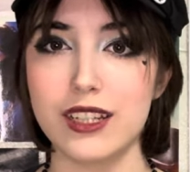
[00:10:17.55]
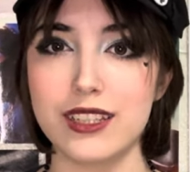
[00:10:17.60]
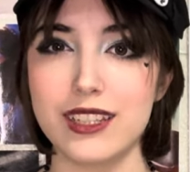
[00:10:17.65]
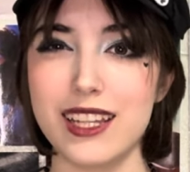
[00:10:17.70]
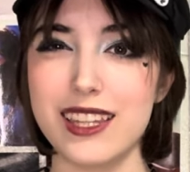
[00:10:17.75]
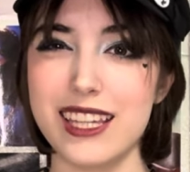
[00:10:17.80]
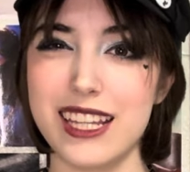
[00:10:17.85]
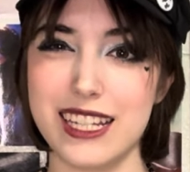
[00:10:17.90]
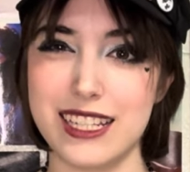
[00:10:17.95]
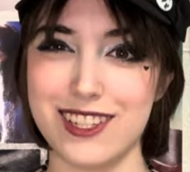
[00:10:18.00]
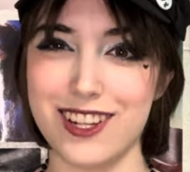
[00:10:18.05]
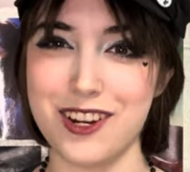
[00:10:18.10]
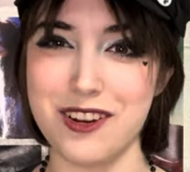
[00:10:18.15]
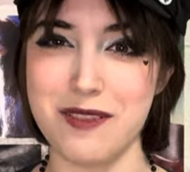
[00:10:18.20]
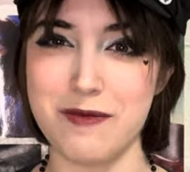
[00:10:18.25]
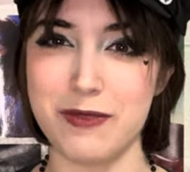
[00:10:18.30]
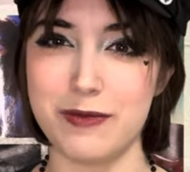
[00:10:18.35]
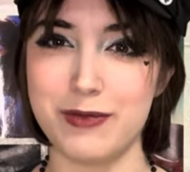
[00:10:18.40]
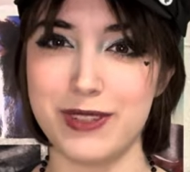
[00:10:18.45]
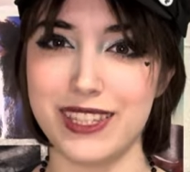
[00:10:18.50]
not like a
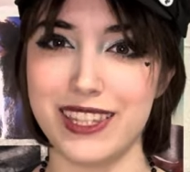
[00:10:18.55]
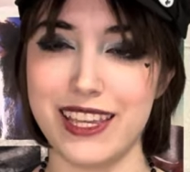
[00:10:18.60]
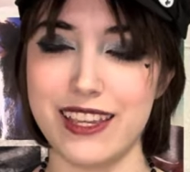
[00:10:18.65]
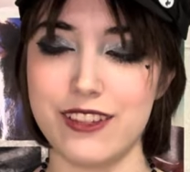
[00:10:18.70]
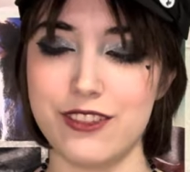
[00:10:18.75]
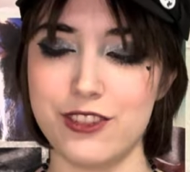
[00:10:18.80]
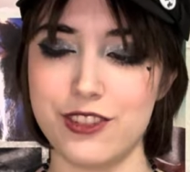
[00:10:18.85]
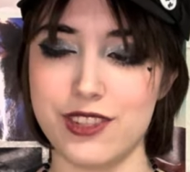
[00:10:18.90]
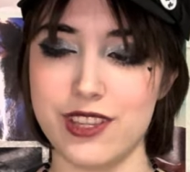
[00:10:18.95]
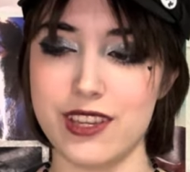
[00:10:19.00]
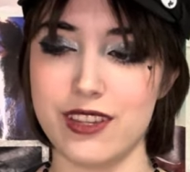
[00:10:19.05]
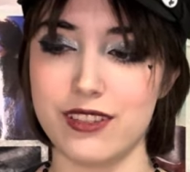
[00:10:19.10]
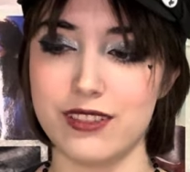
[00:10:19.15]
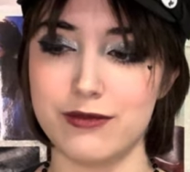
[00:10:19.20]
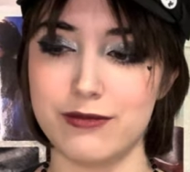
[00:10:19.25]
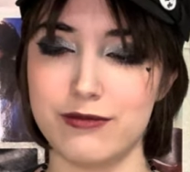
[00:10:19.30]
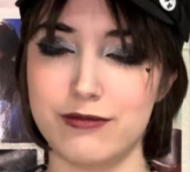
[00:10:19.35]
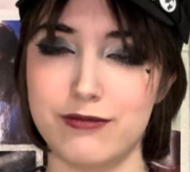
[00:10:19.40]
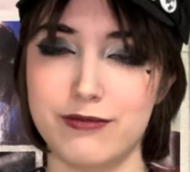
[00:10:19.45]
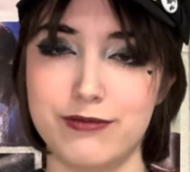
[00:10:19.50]
tarp, but like just like
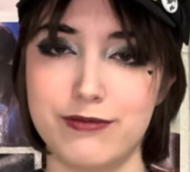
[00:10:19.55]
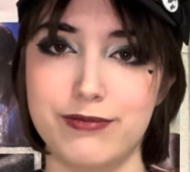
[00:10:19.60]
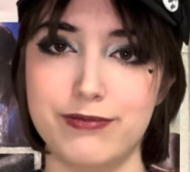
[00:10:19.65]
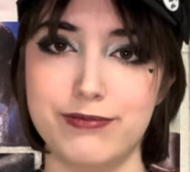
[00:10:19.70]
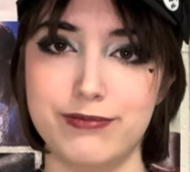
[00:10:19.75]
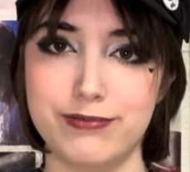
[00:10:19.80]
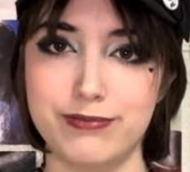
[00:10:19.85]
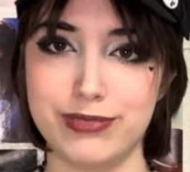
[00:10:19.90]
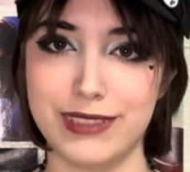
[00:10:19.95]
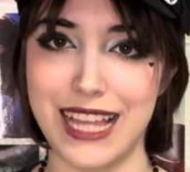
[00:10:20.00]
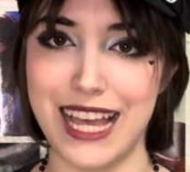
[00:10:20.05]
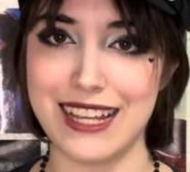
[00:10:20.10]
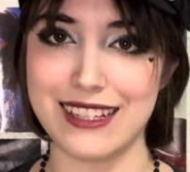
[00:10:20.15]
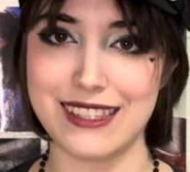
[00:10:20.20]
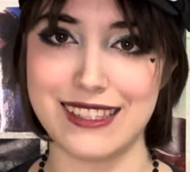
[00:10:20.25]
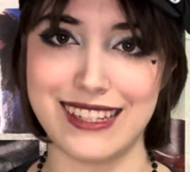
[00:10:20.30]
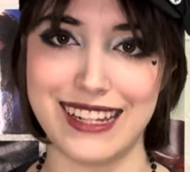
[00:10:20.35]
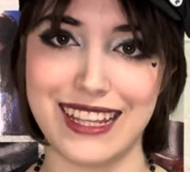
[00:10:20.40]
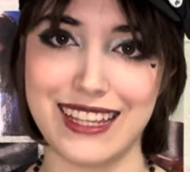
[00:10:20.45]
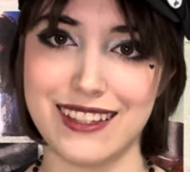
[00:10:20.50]
a
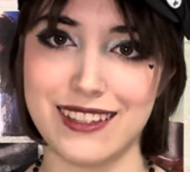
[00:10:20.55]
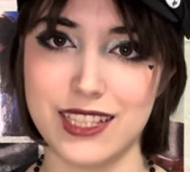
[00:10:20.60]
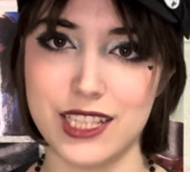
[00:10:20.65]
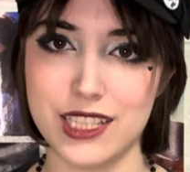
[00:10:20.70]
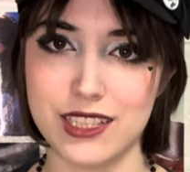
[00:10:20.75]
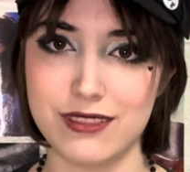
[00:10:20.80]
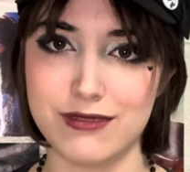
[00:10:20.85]
plastic